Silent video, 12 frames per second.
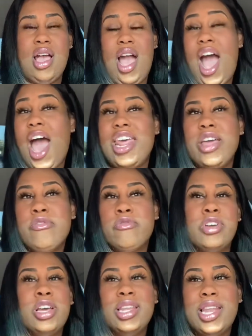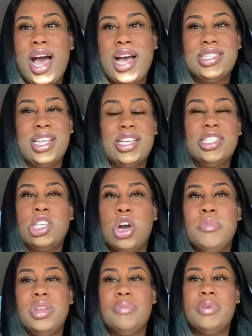I didn't realize like
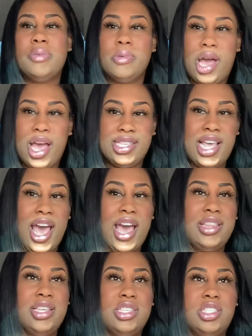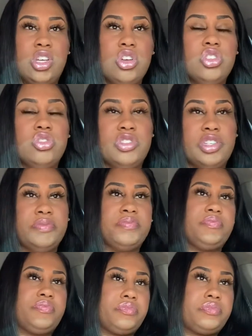so many people has had this surgery.
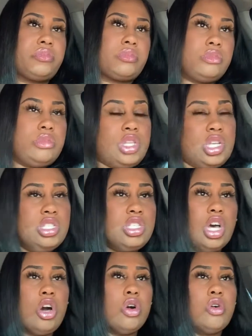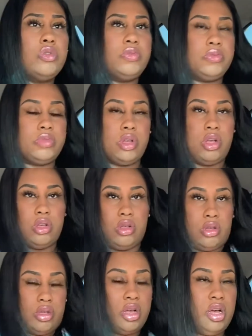So
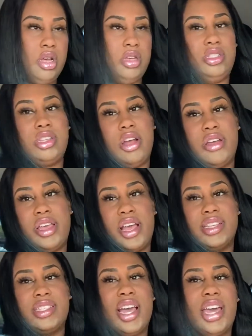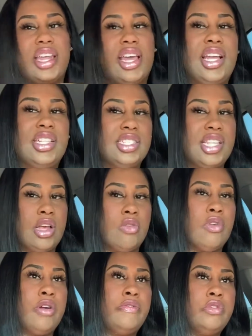sorry guys, I kind of got this like
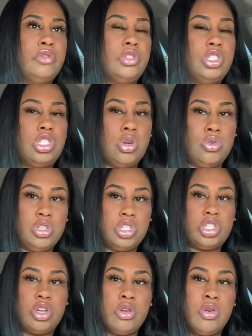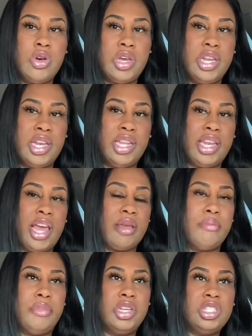ruffled shoulder shirt on and it like
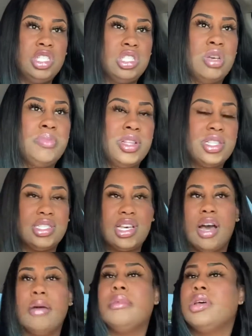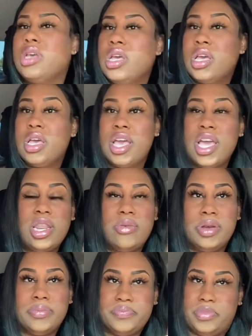bunches up at the top.
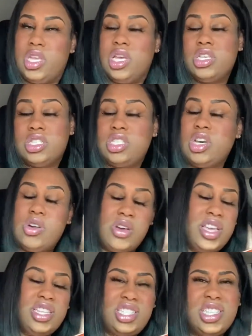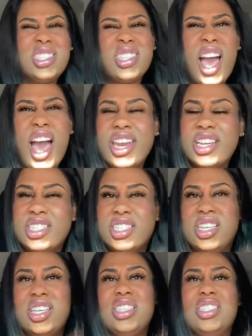Anyway, so it's just kind
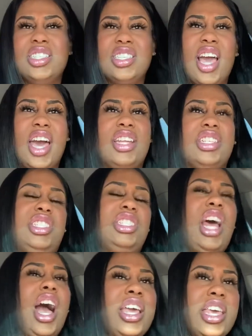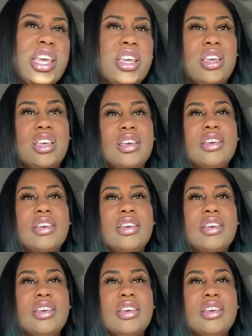of shocking